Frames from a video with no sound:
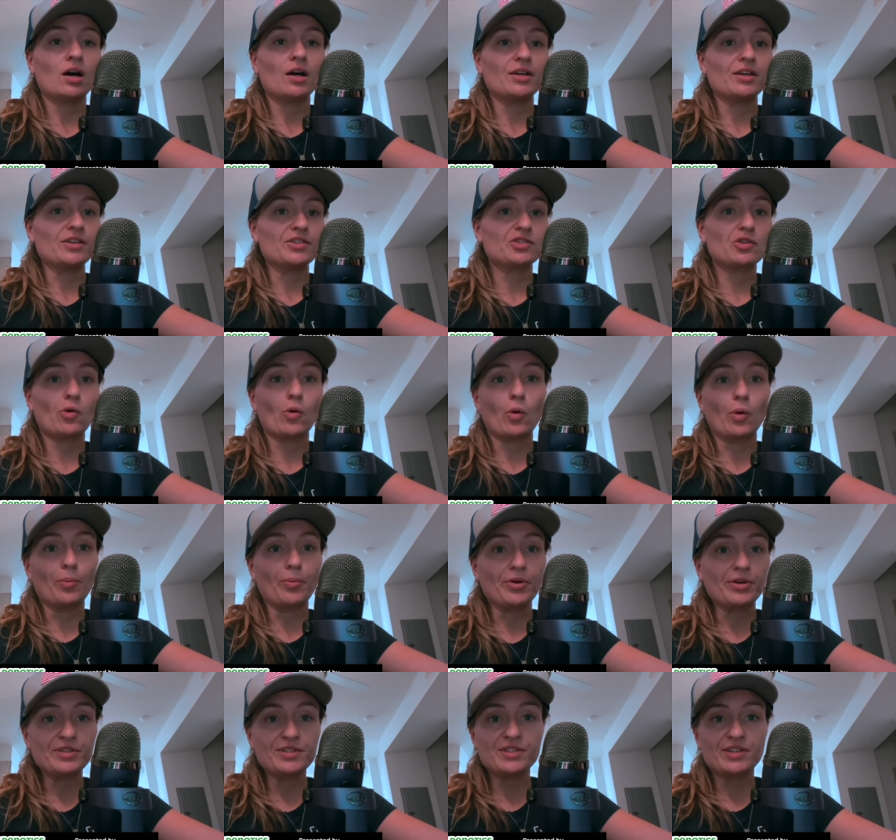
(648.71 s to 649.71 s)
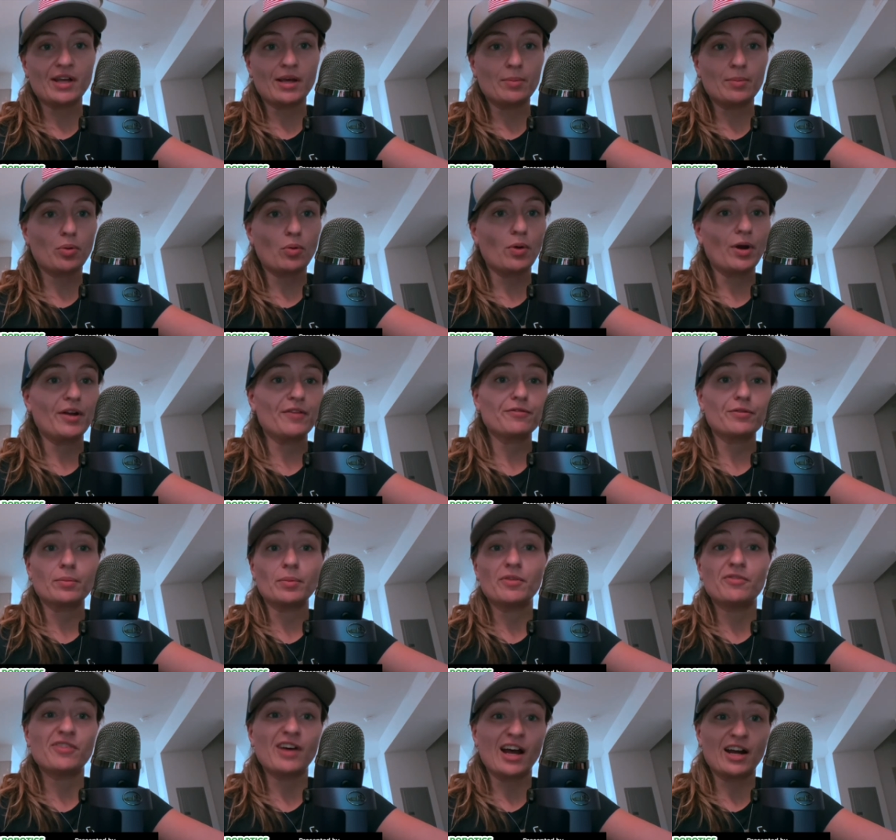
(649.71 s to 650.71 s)
i guess corporate standpoint
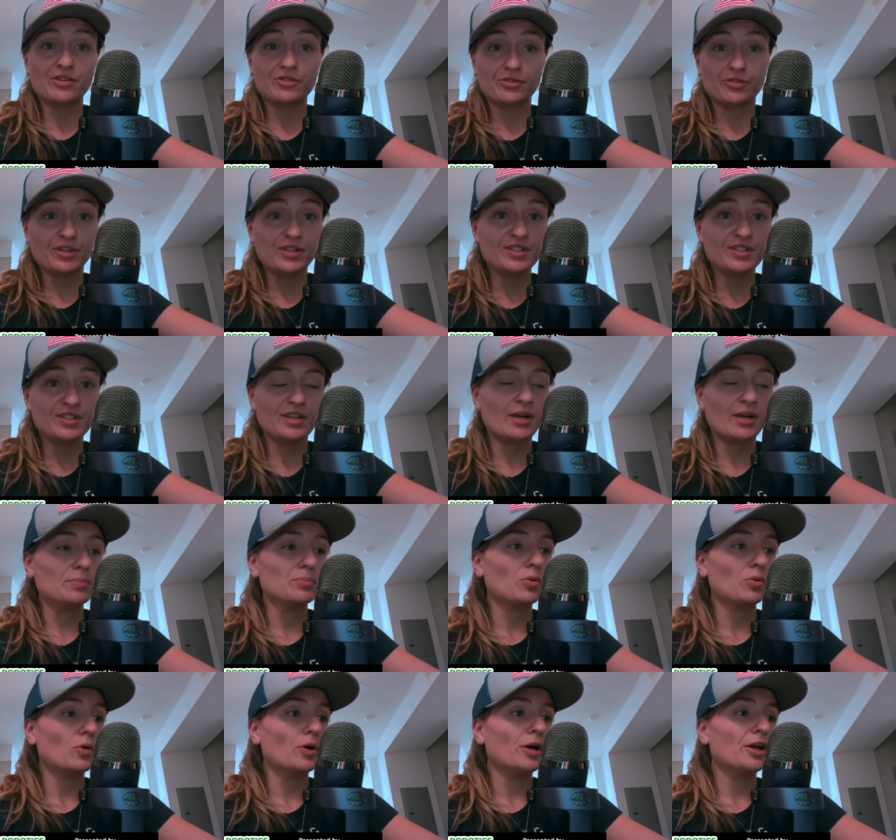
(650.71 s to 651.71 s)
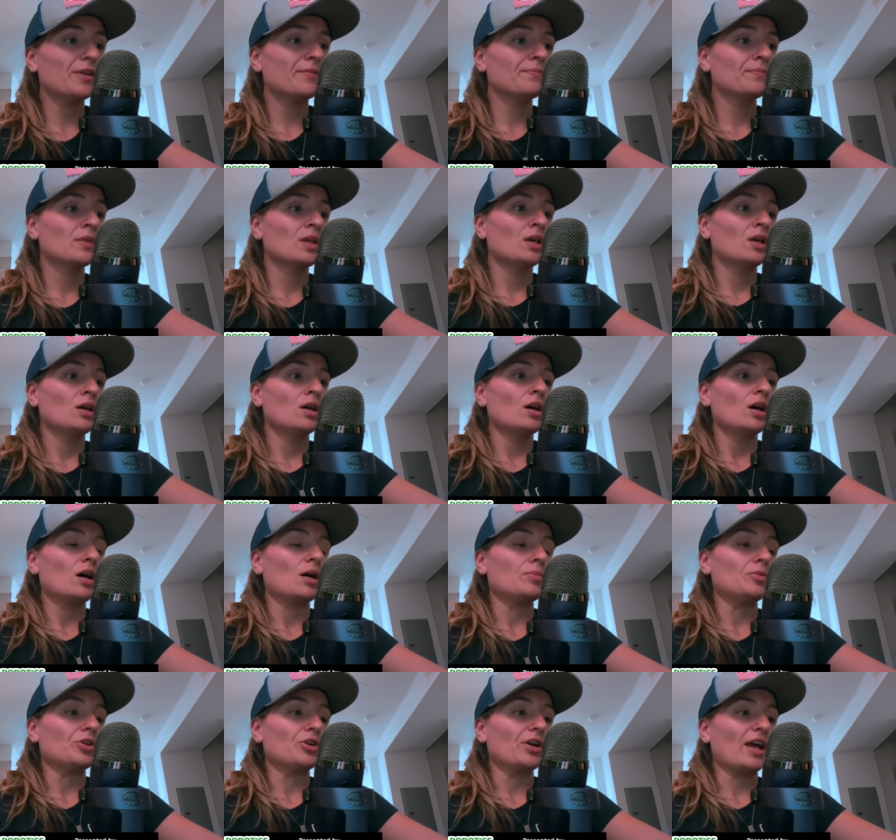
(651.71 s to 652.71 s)
from a factory standpoint
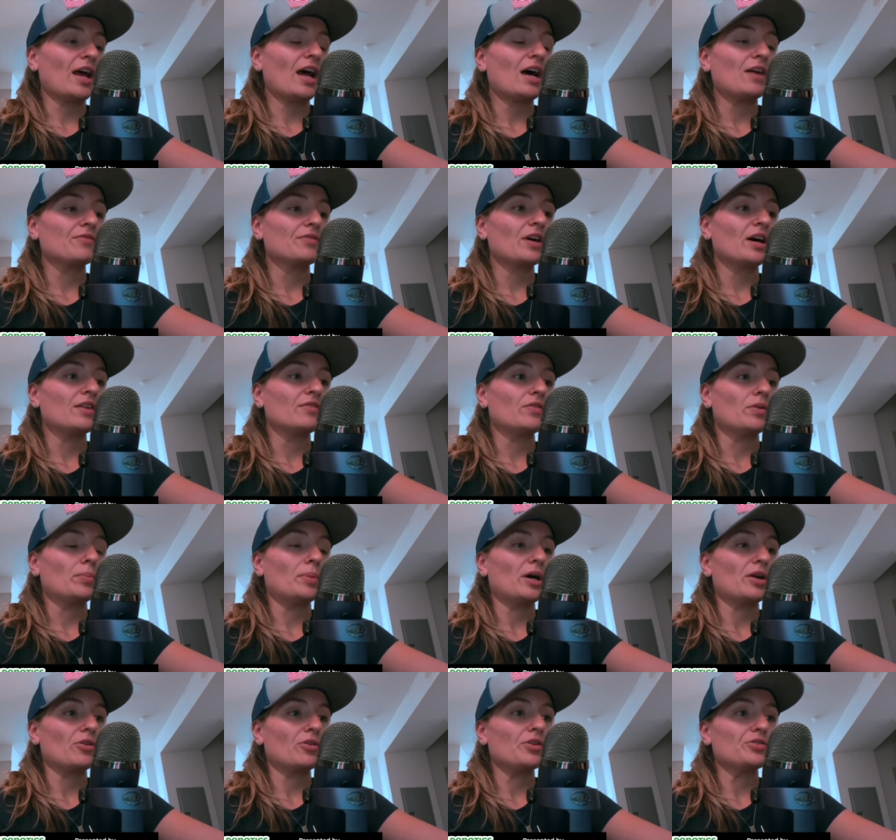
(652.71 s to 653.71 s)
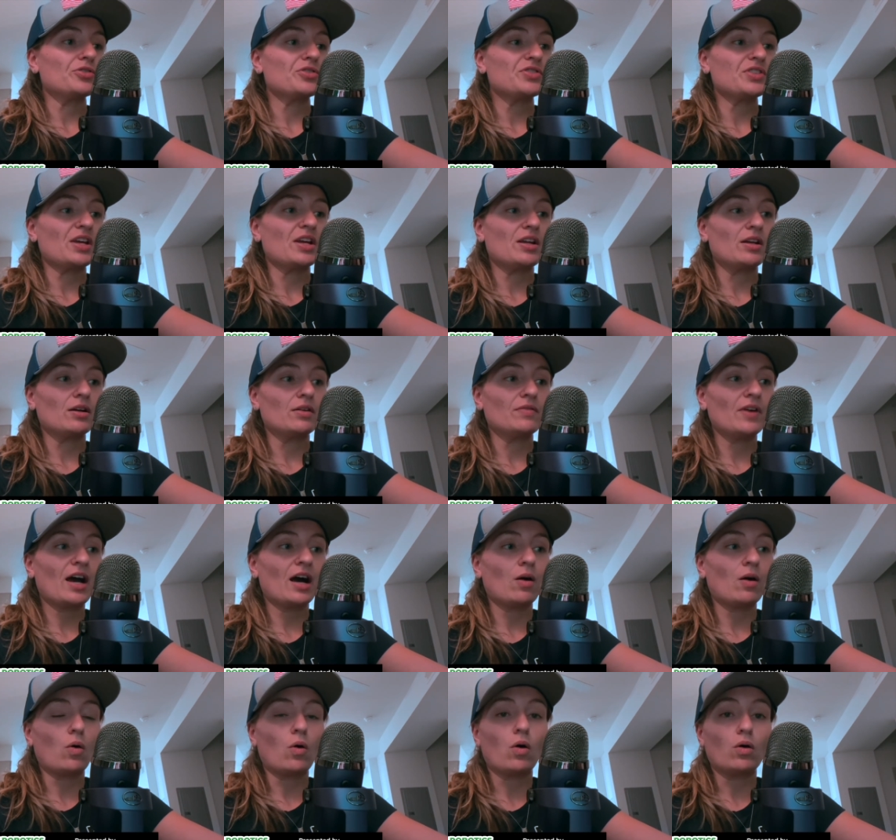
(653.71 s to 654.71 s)
um, you're going to have kind of a better understanding of
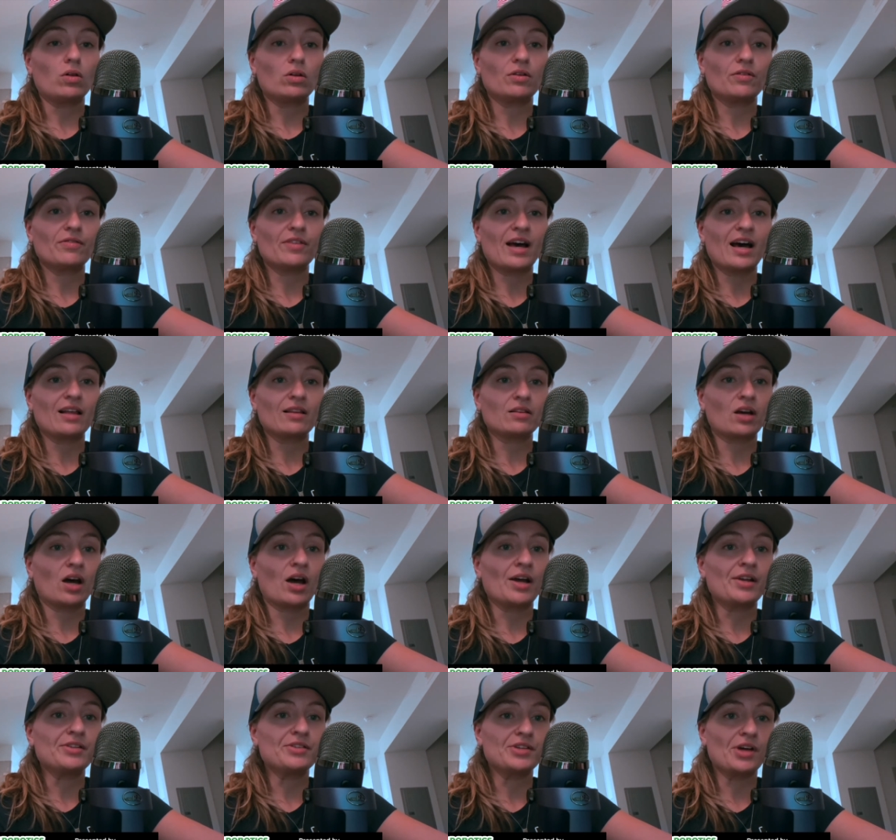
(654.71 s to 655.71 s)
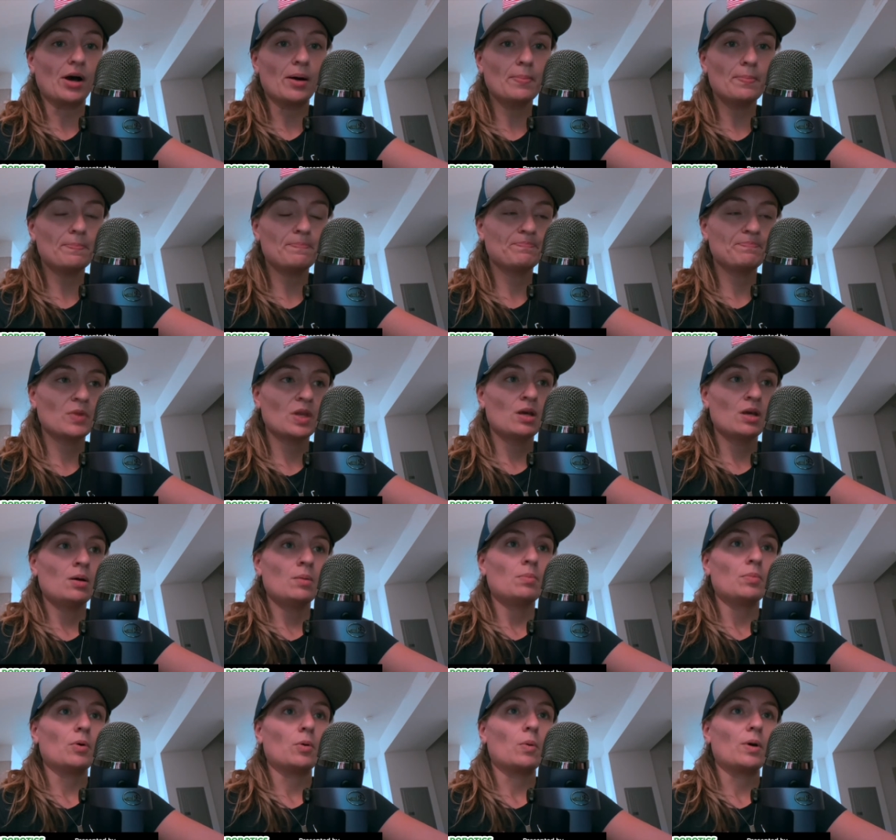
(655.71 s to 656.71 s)
how all of that lines up
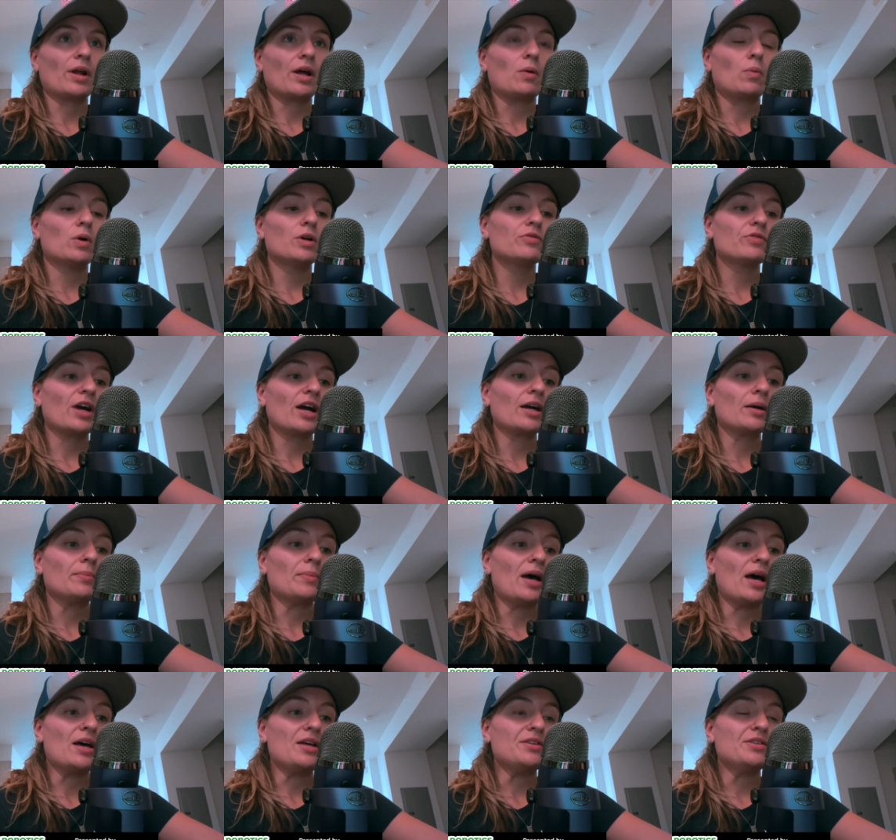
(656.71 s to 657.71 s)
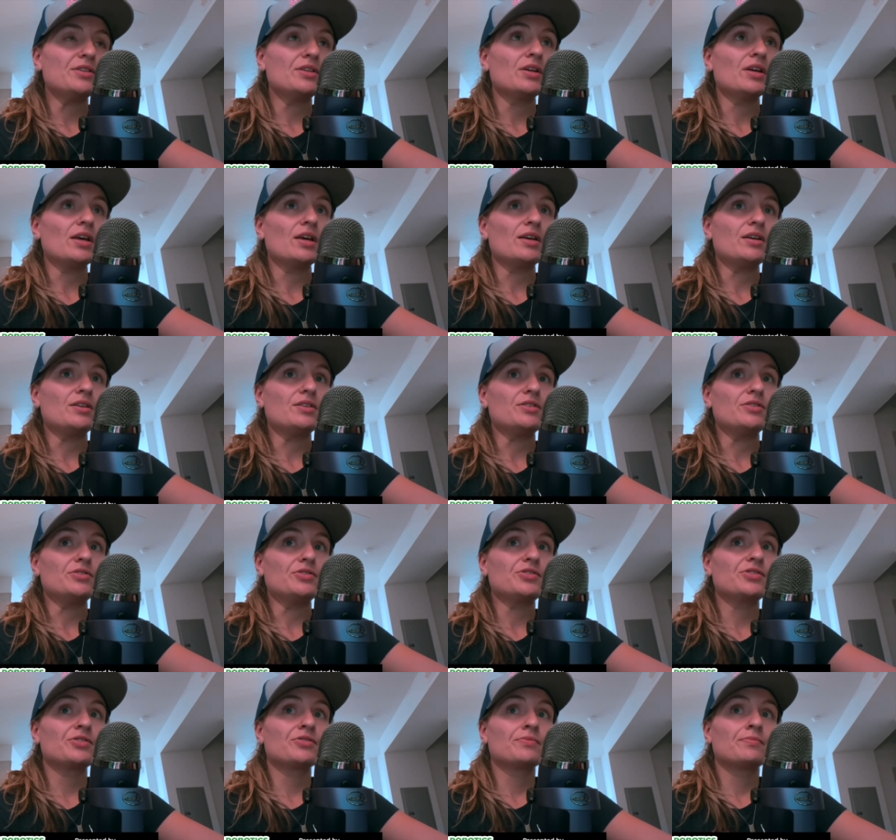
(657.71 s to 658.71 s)
but what i would recommend
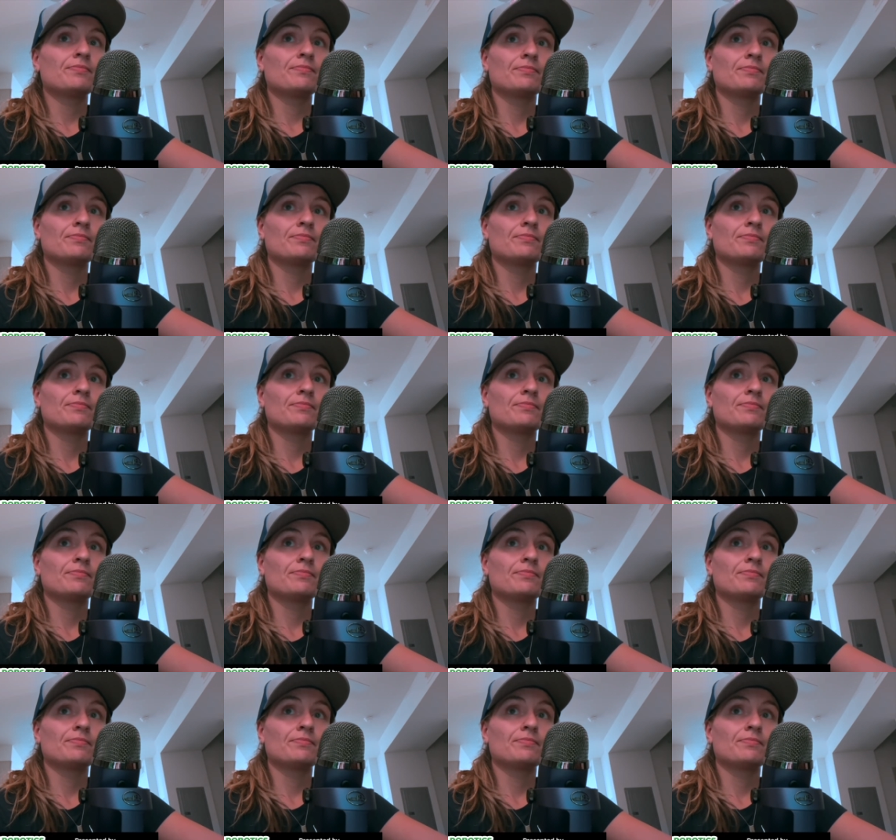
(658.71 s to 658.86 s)
is